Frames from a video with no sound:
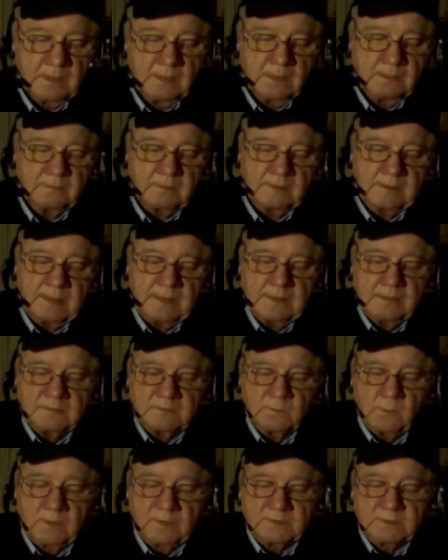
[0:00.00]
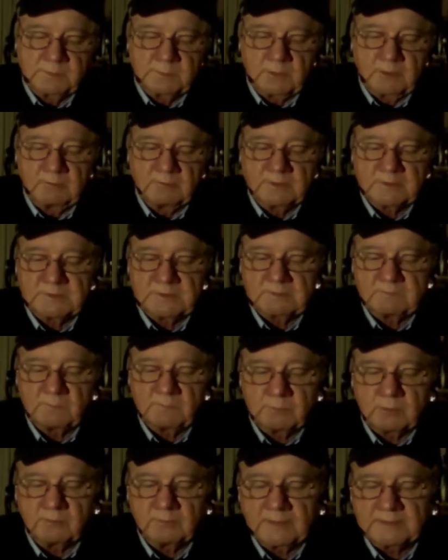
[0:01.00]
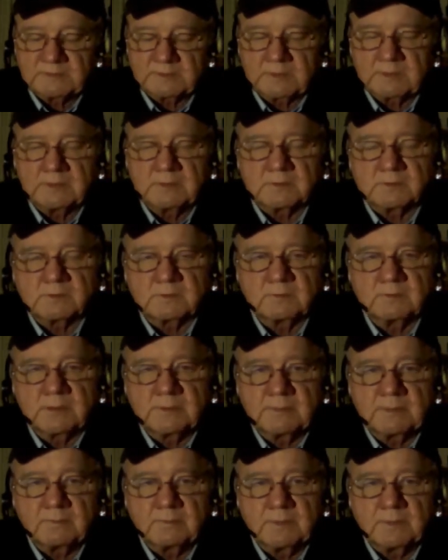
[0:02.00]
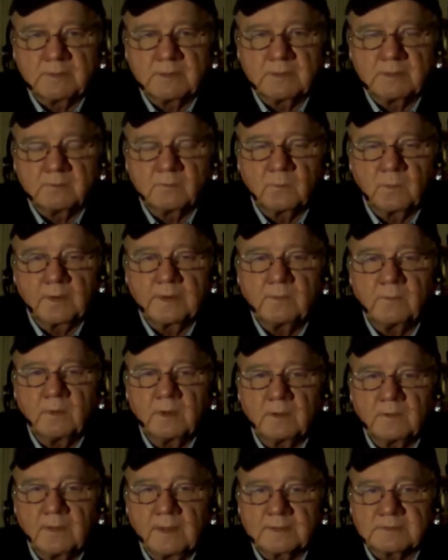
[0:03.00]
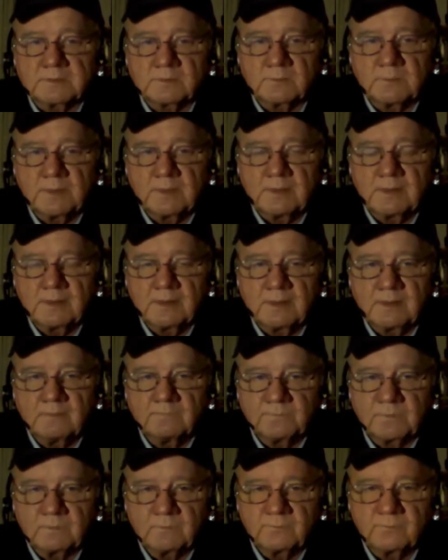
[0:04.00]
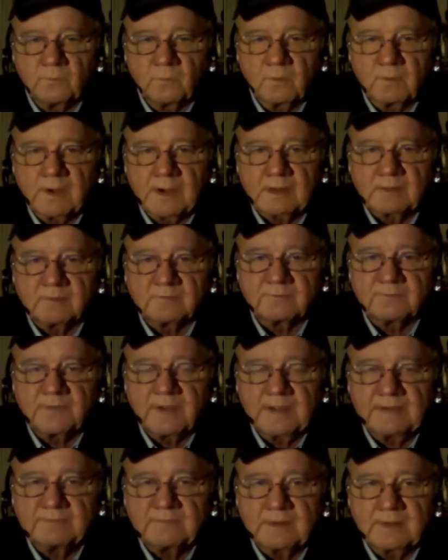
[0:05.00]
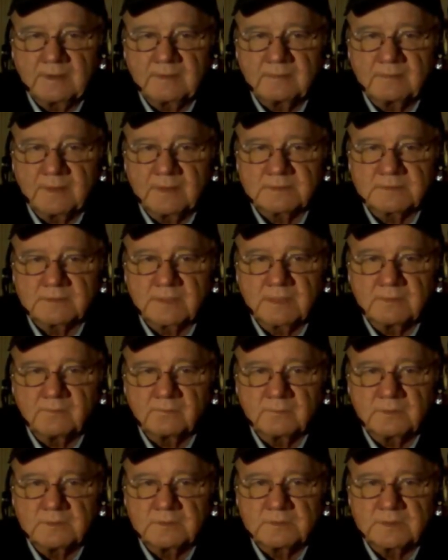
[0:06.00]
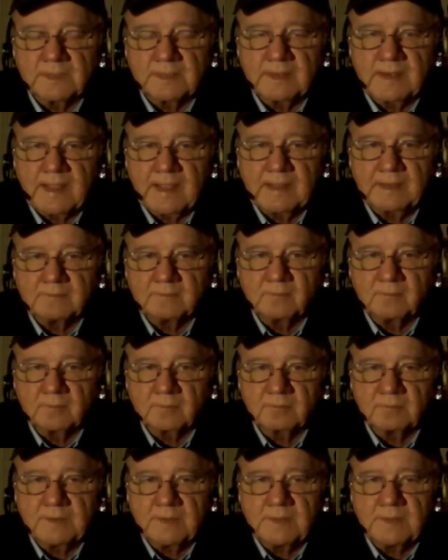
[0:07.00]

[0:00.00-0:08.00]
tonight, as well as progressing in this tournament. We did quite well last week, hitting four out of the five contest entries and had three